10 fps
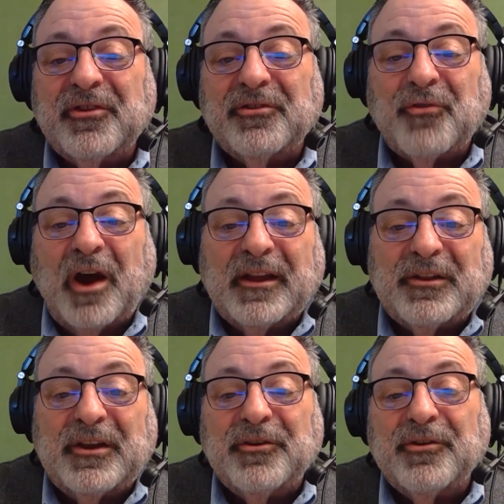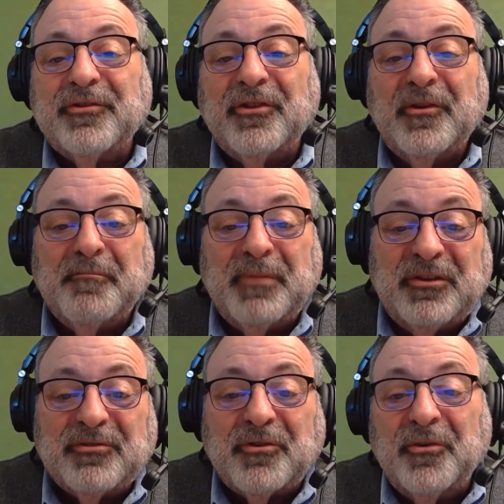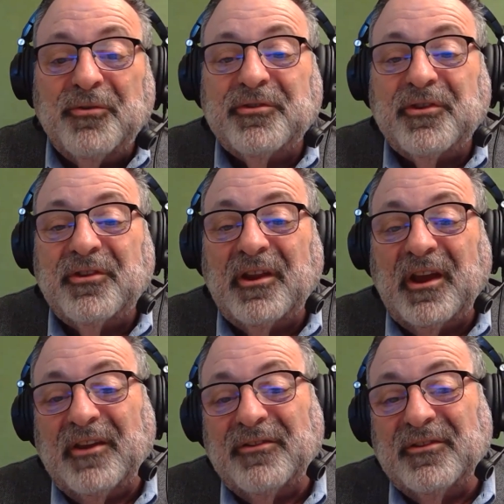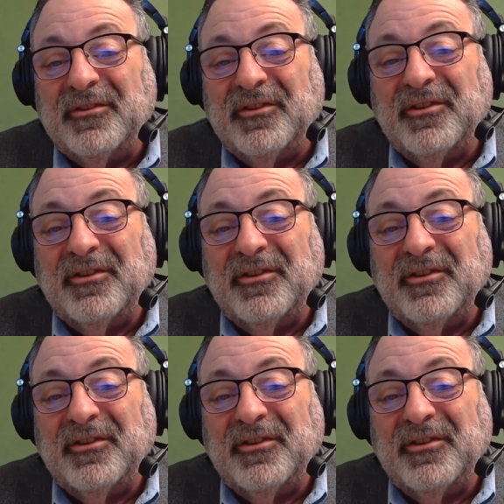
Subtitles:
the dry cleaners and the bistros and